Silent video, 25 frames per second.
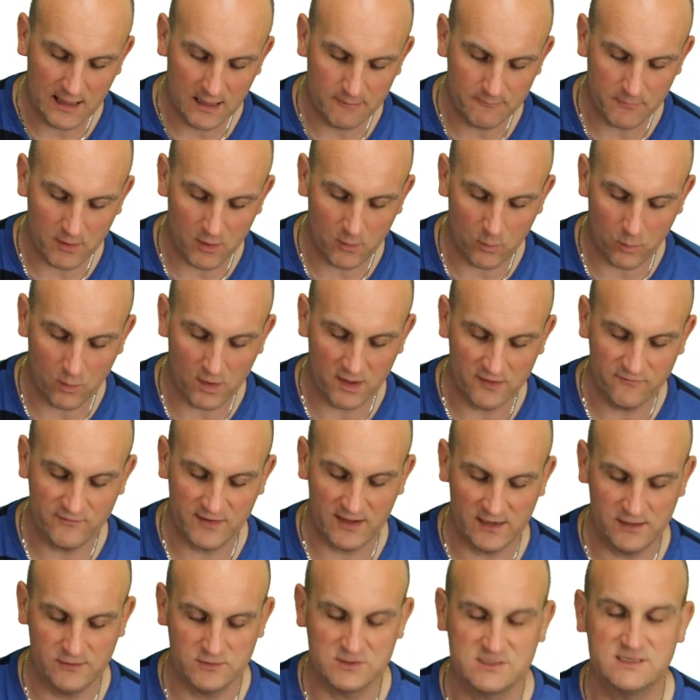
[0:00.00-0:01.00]
and my y
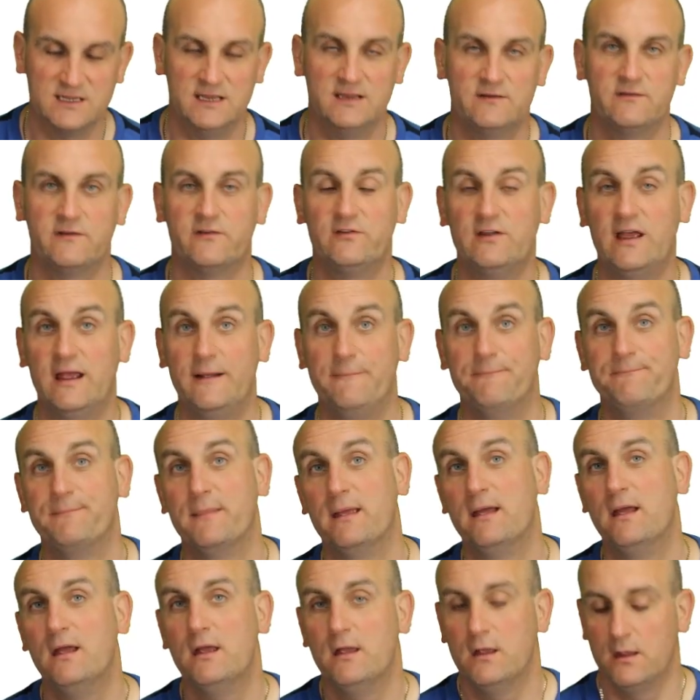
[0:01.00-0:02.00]
value stays the same.
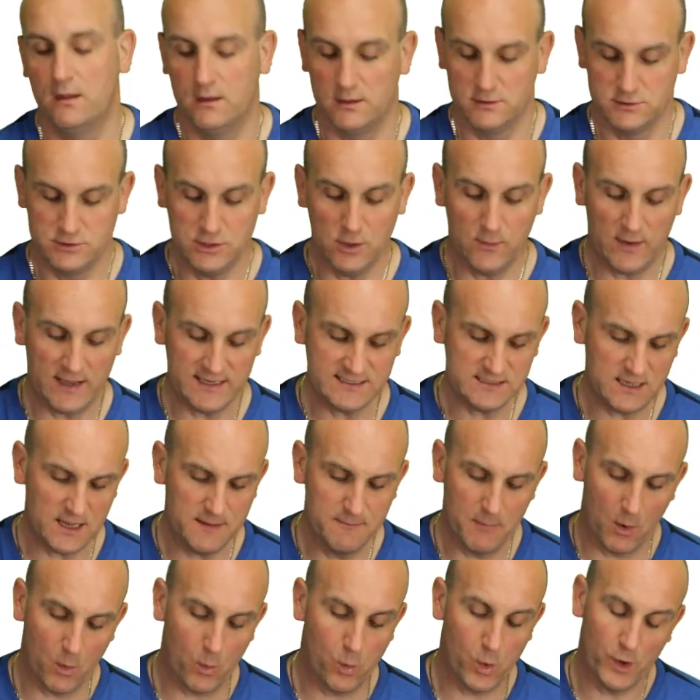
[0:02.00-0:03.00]
So as I
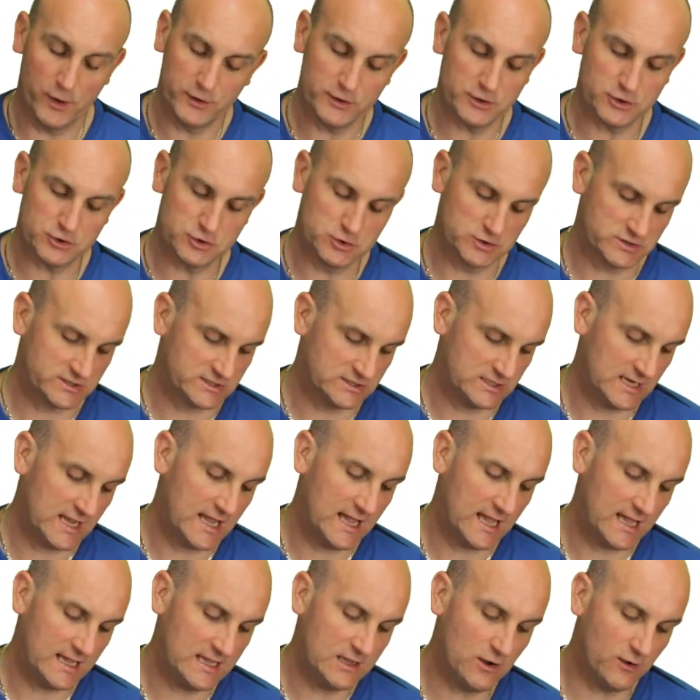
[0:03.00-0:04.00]
want to
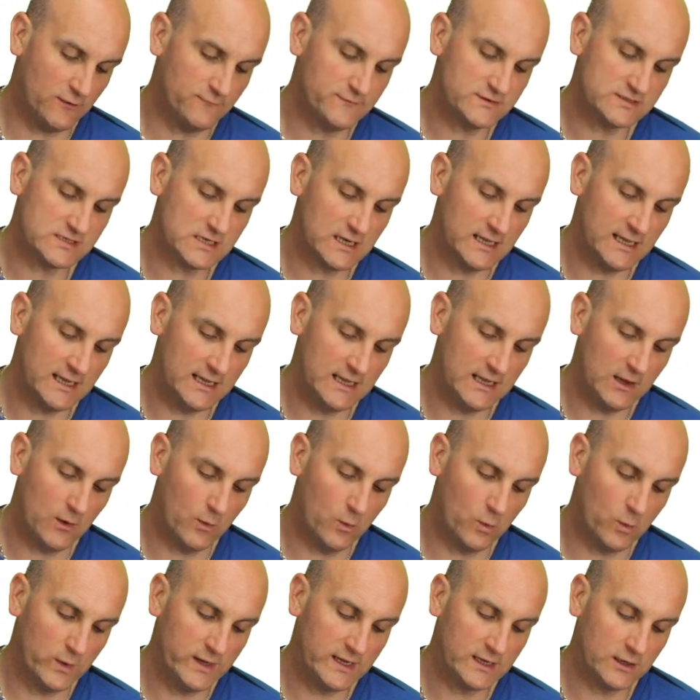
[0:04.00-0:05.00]
say, obviously
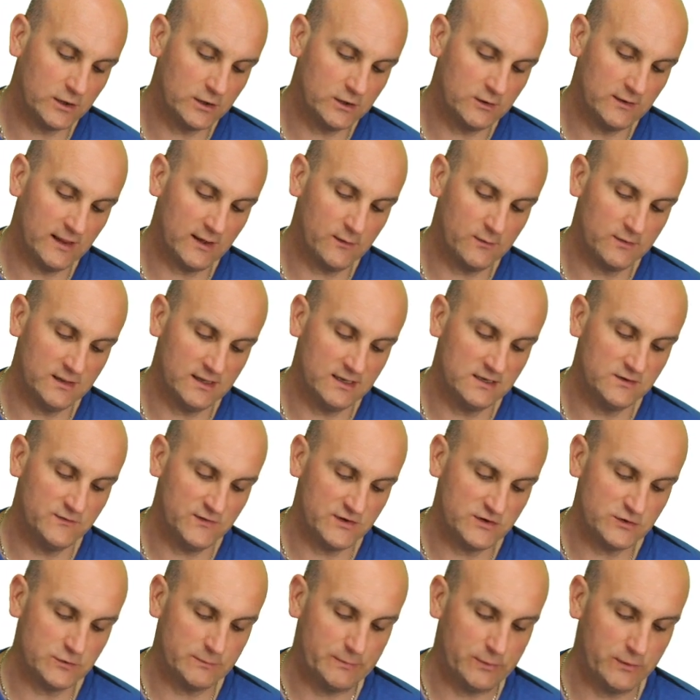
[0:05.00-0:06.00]
we can do that with
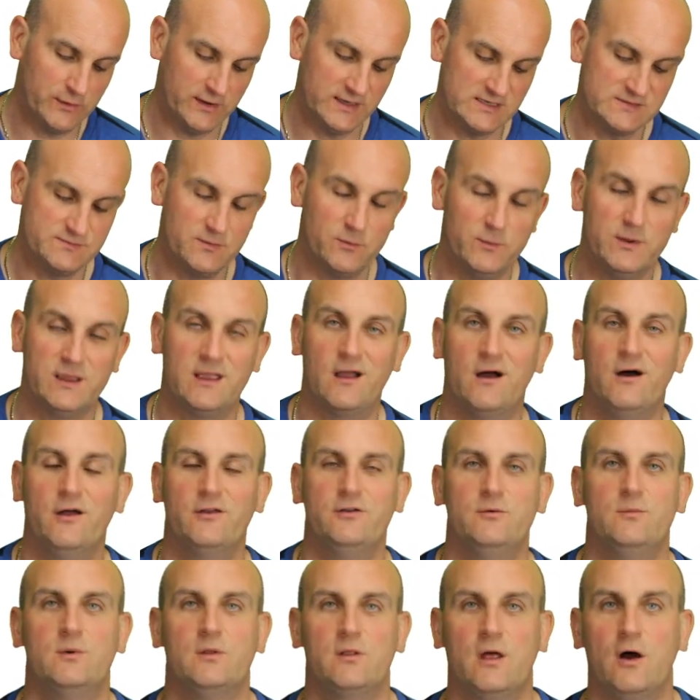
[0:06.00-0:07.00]
individual points, but we
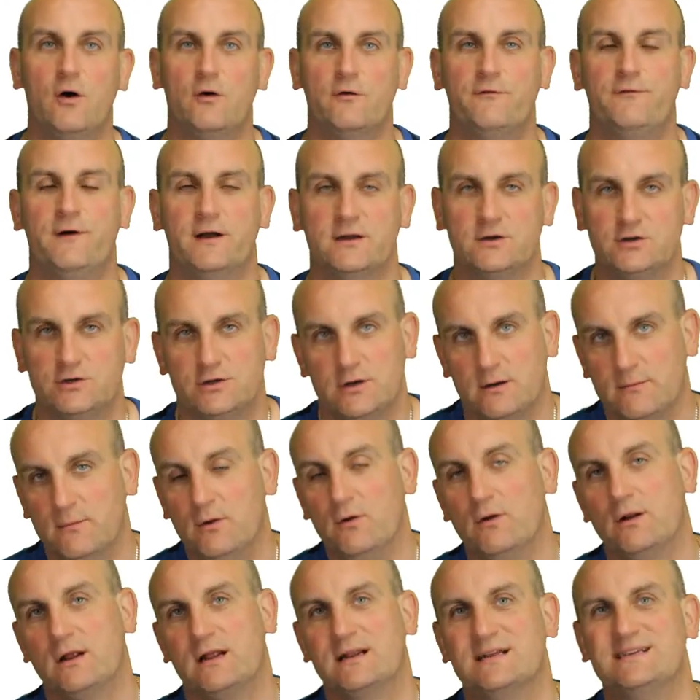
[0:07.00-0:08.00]
can't do it with a whole function. I'm
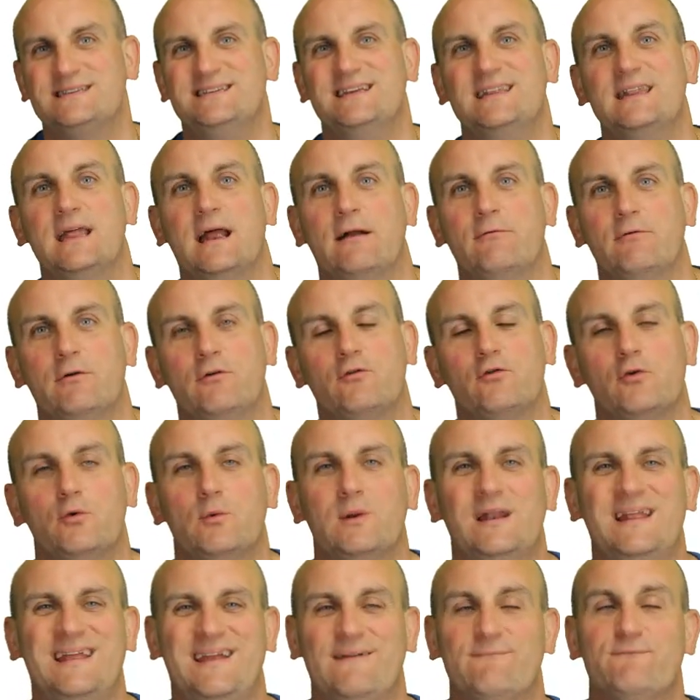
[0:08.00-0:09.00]
not going to sit there and draw
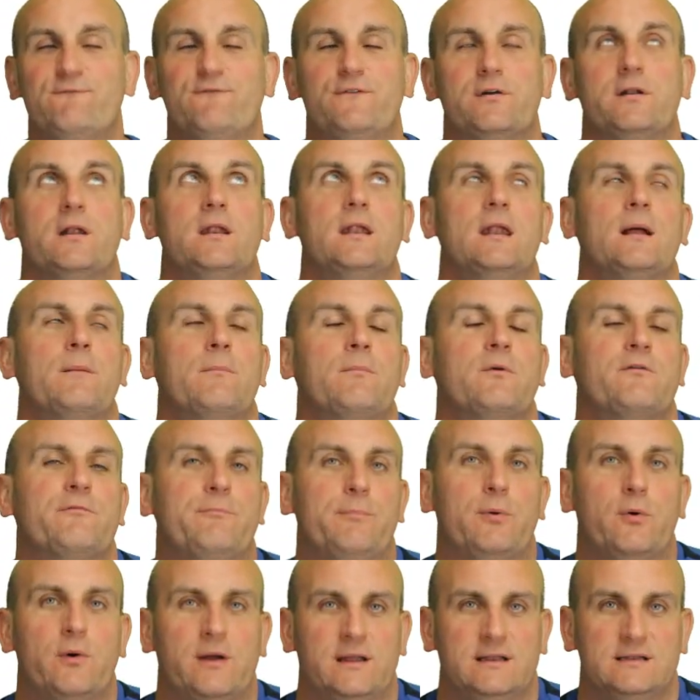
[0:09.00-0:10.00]
an infinite number
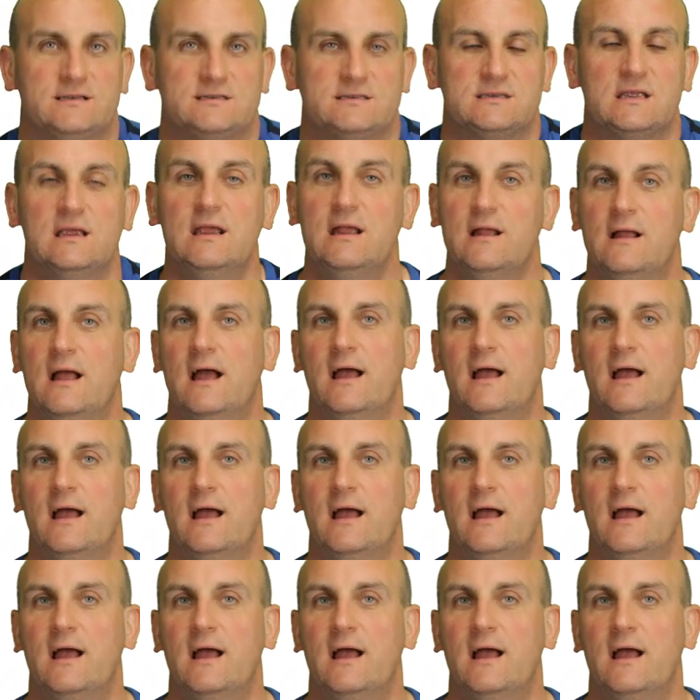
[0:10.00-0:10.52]
of points,